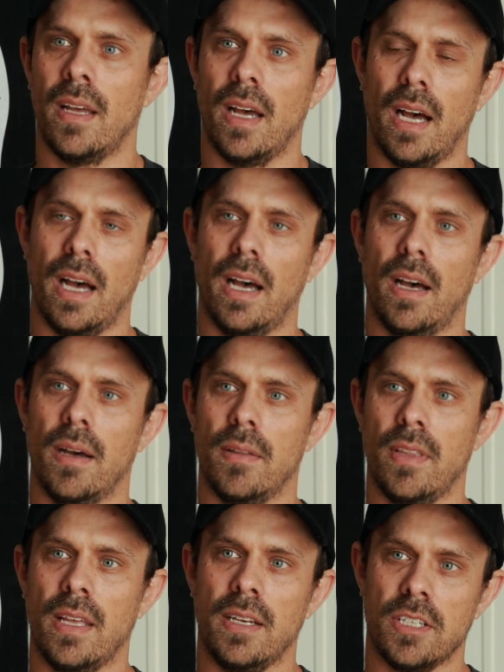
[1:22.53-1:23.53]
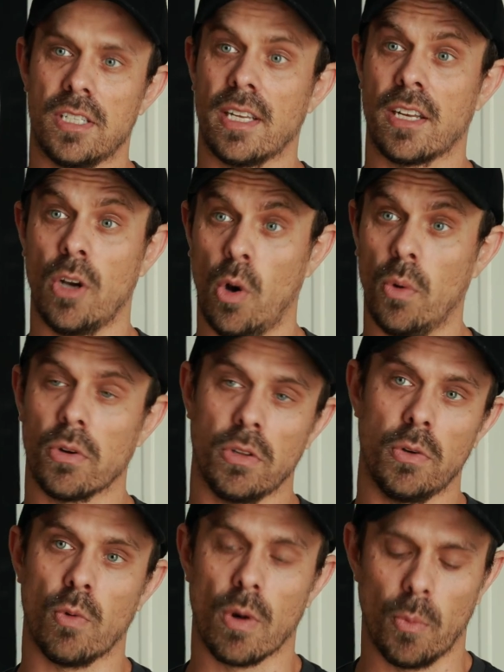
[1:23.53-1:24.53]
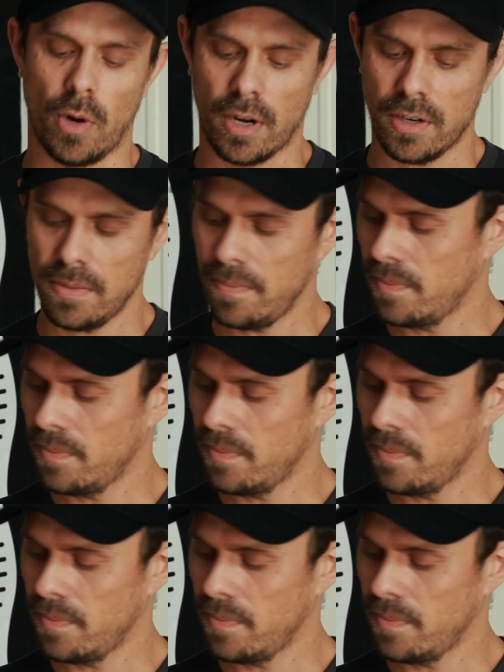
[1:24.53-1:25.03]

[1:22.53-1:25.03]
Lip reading: then just like cold or lukewarm water.